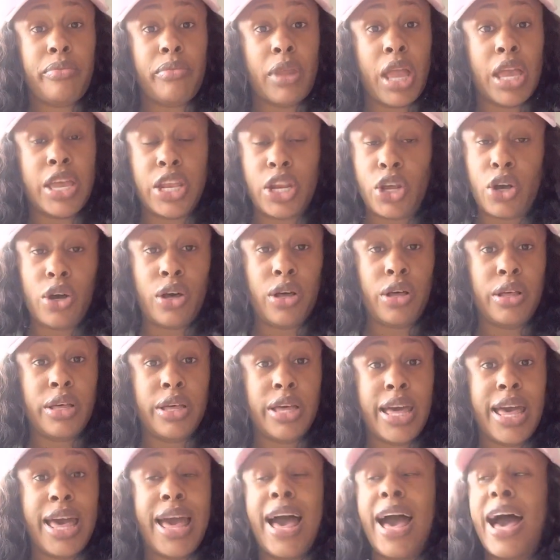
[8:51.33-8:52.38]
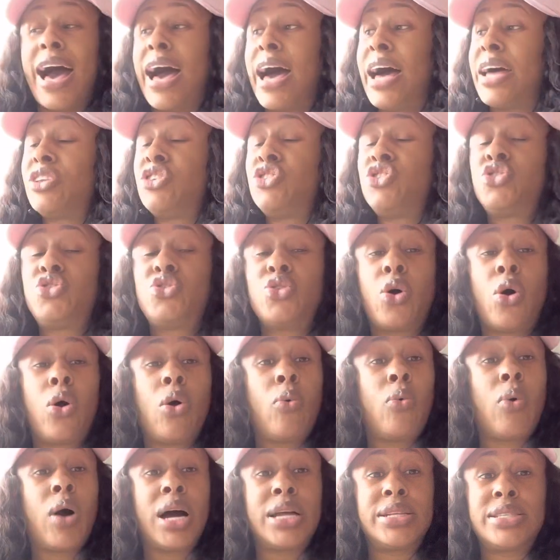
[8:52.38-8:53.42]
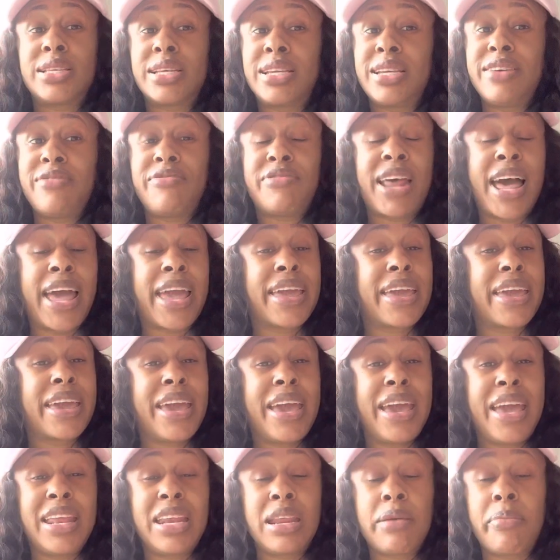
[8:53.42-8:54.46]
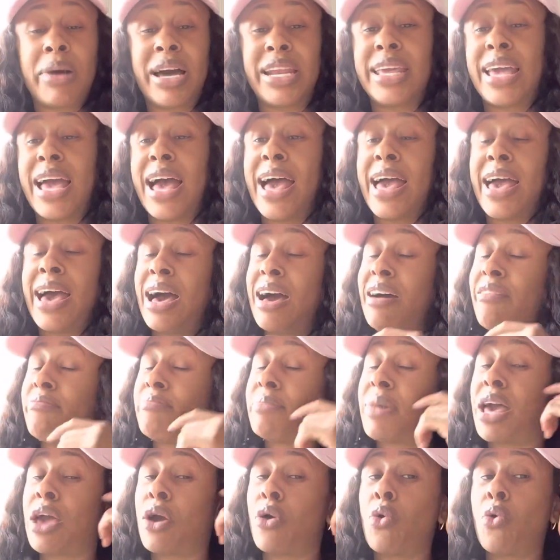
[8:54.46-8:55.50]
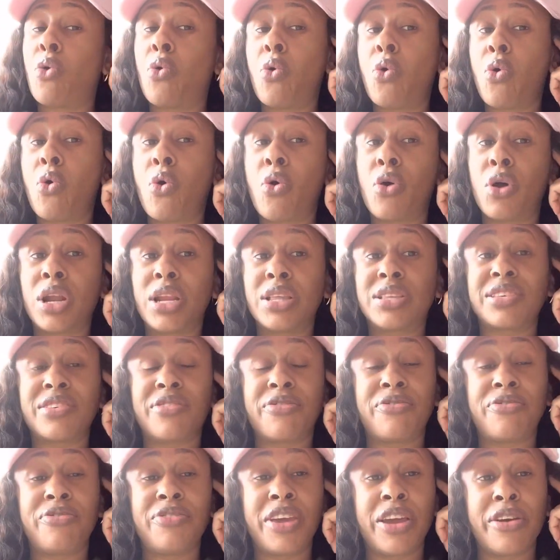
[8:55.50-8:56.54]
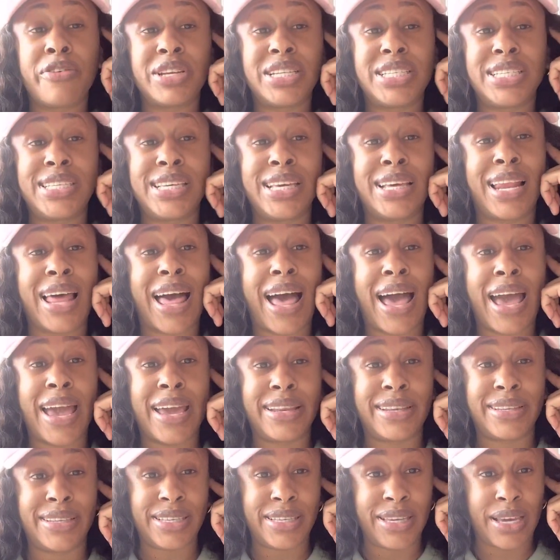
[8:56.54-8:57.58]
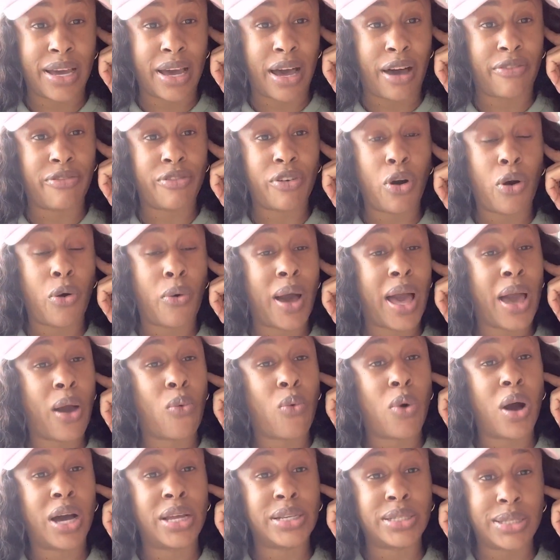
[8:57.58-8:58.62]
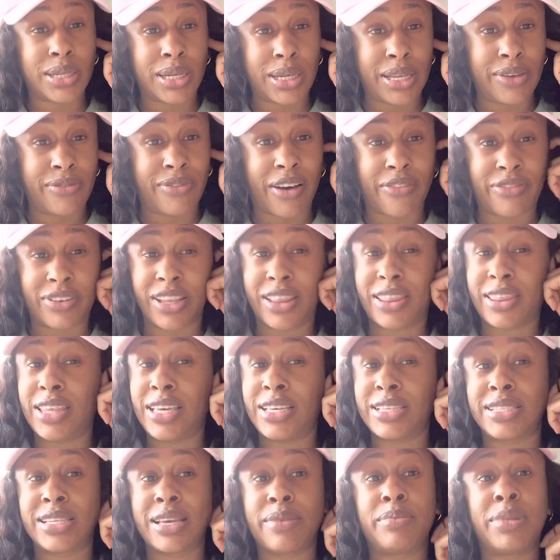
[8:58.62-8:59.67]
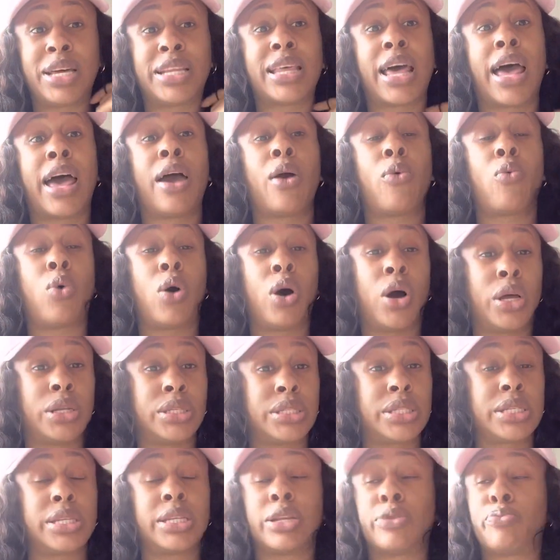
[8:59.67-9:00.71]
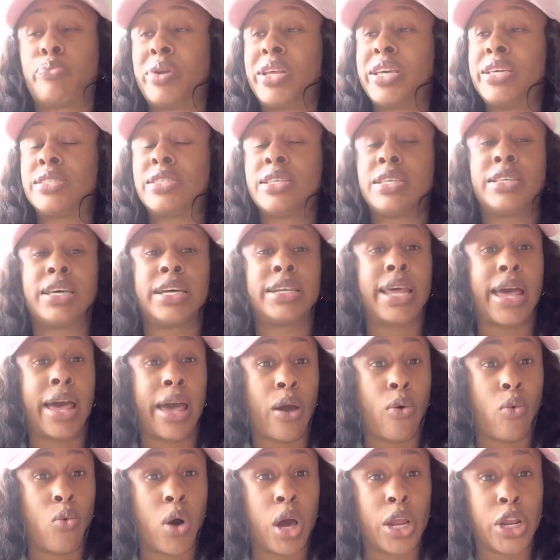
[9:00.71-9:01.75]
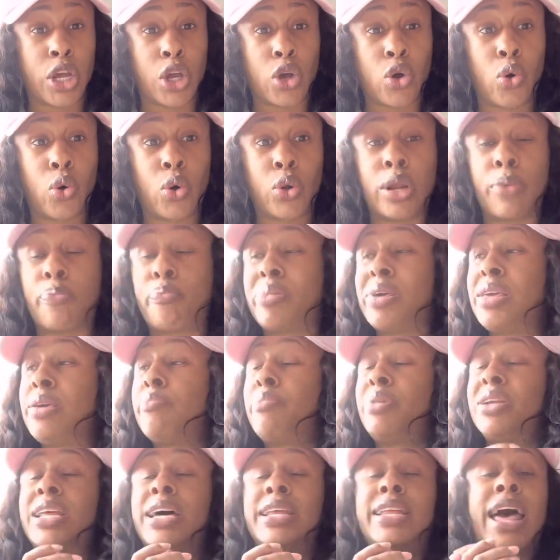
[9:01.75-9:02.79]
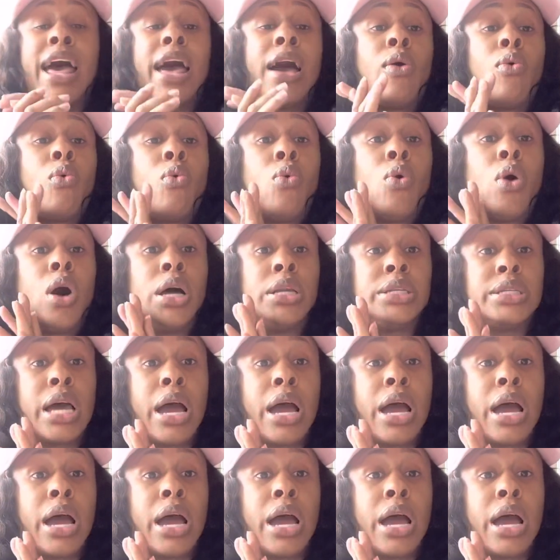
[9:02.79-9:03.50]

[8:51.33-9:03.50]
You know? I don't want to live like anybody. I have my own little fairy tale idea of how I want to live, of the things that I want, the places that I want to go, the people that I want